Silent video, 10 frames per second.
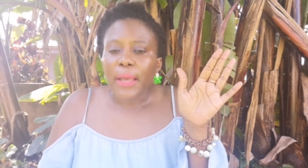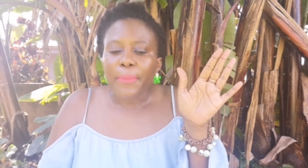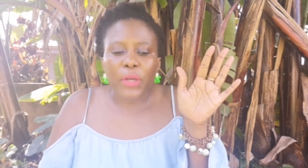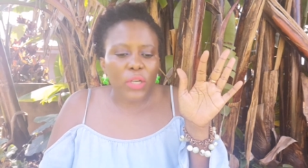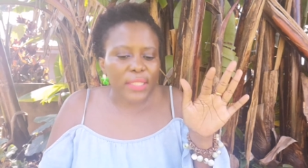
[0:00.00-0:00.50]

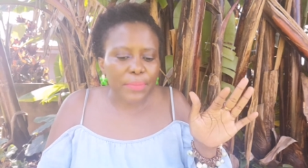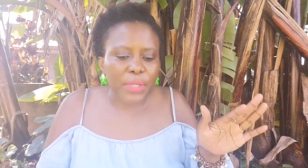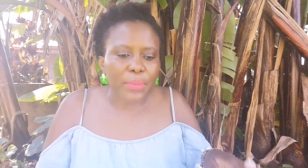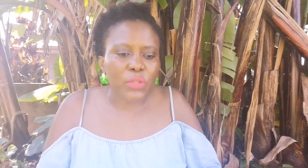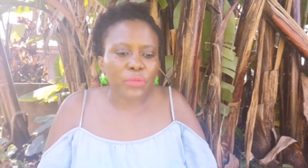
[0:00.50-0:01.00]
Because
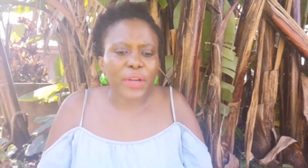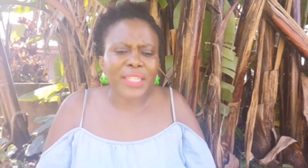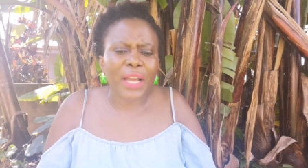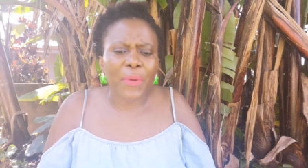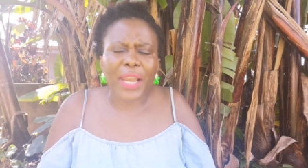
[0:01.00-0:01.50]
sometimes you
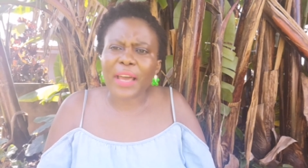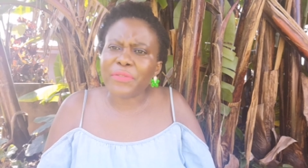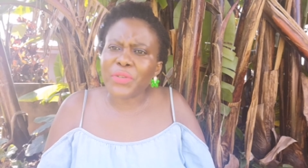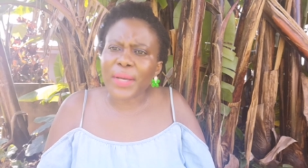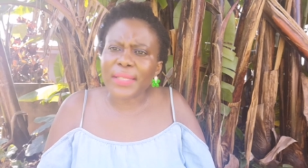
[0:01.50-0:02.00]
find our
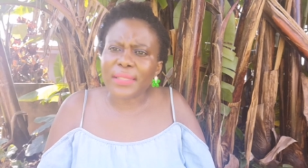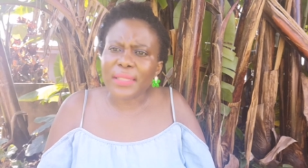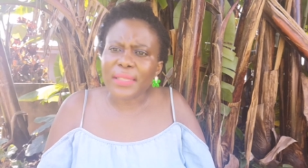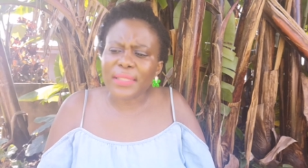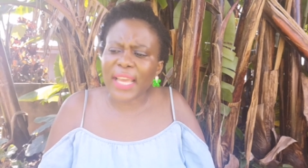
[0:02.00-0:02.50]
loved ones,
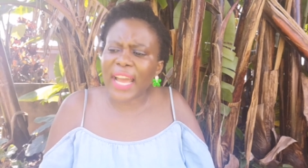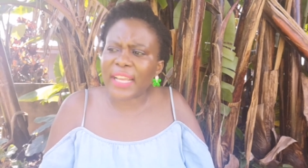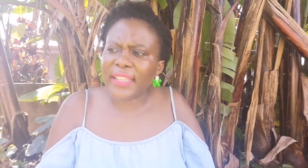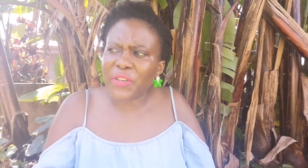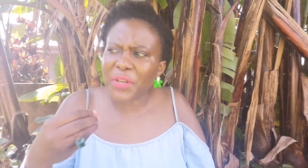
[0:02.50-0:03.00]
they
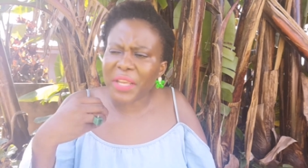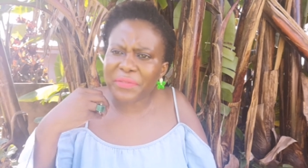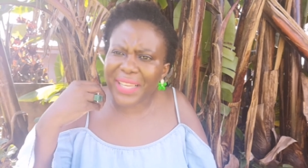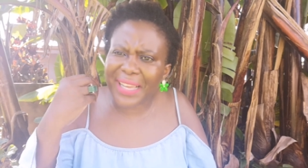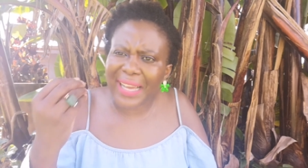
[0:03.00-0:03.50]
don't
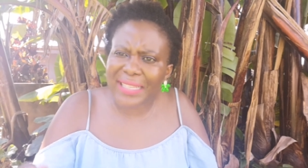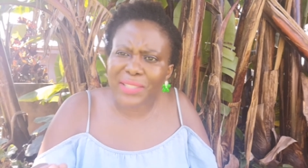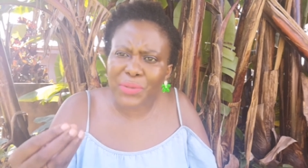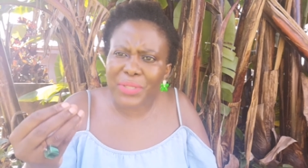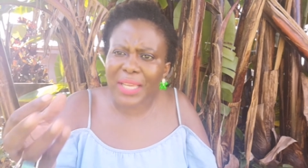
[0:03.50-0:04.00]
have the guts
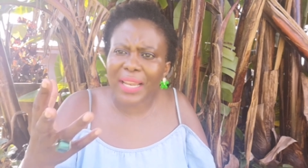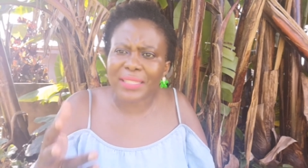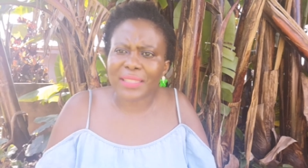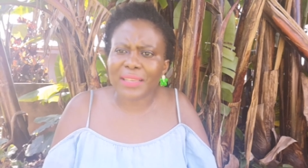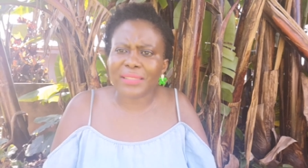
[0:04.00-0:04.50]
to tell us
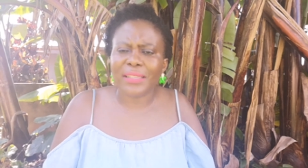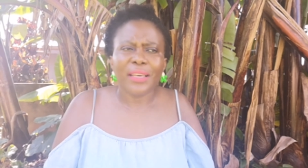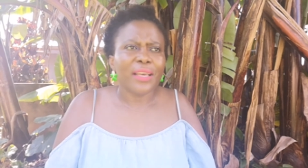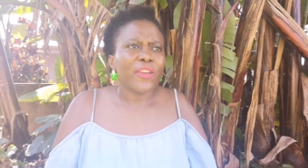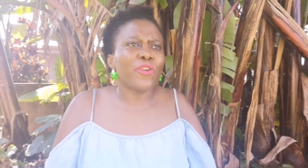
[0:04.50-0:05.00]
things.
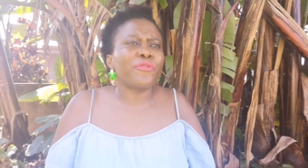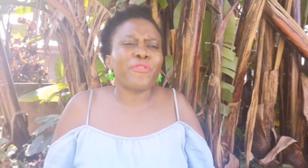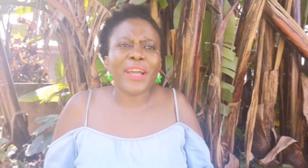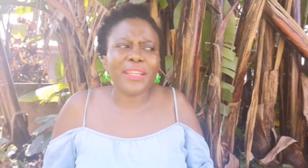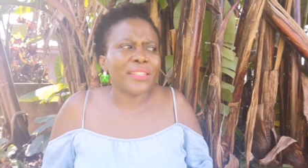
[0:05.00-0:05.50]
You
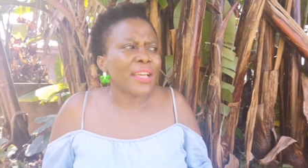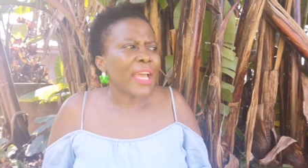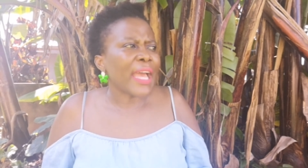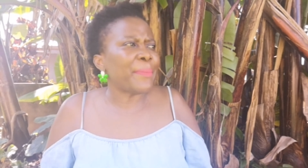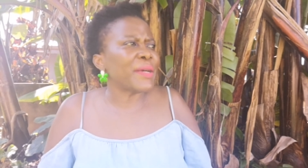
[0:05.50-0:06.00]
find
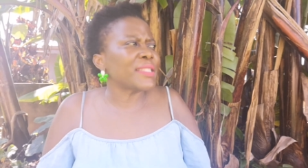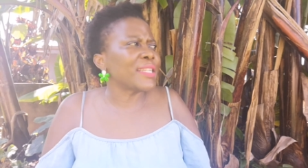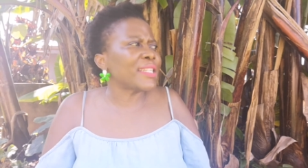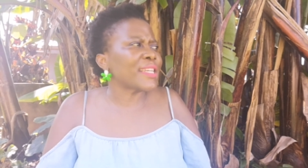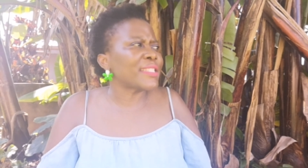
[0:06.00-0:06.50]
a
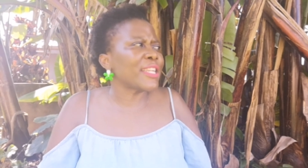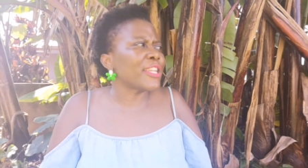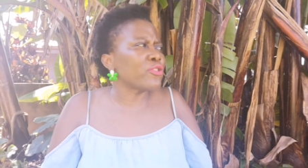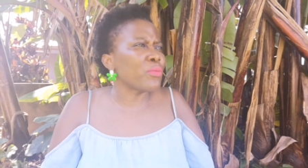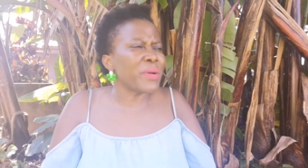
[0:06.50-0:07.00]
person just
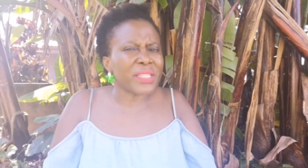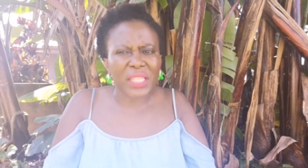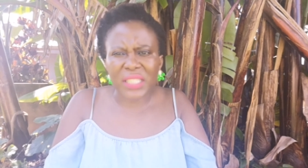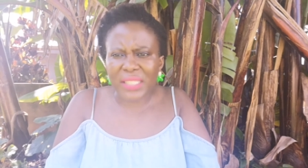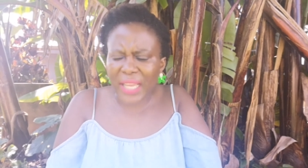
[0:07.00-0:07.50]
sending you
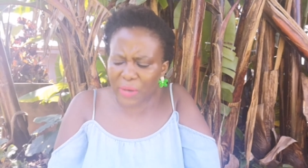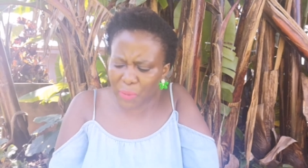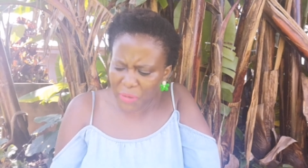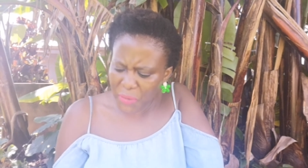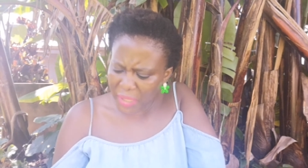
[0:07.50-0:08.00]
messages, and
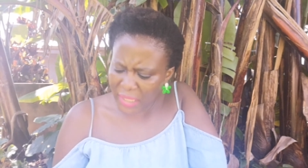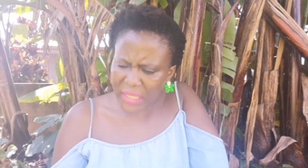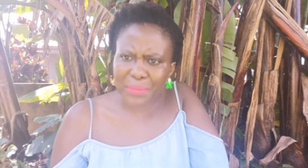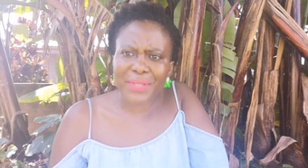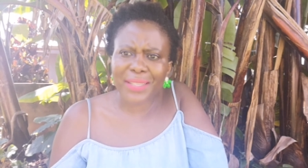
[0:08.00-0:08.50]
when you read
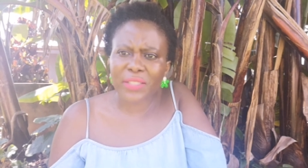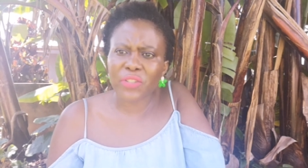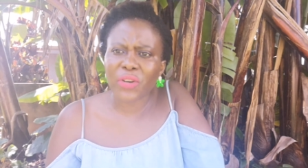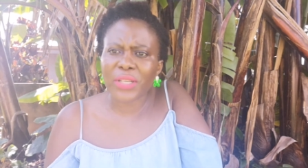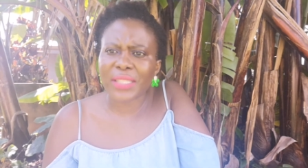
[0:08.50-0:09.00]
this message, you
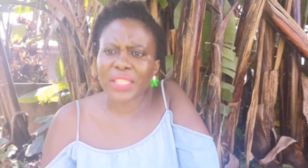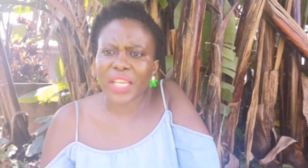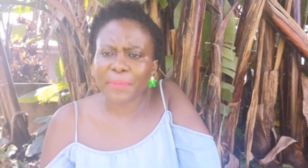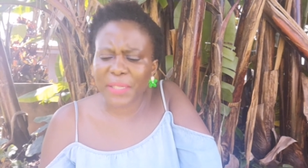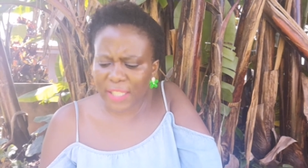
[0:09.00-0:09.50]
know it's a
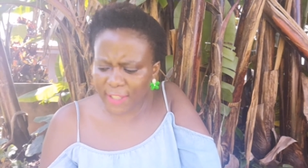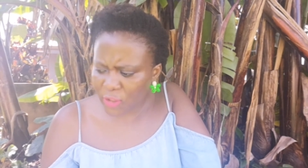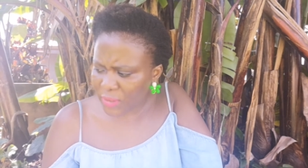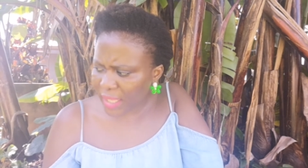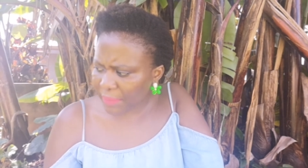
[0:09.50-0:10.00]
chain message
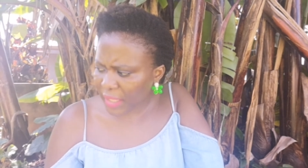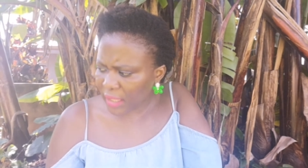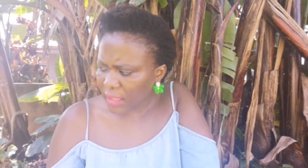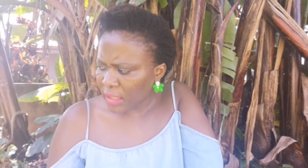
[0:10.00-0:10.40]
or something.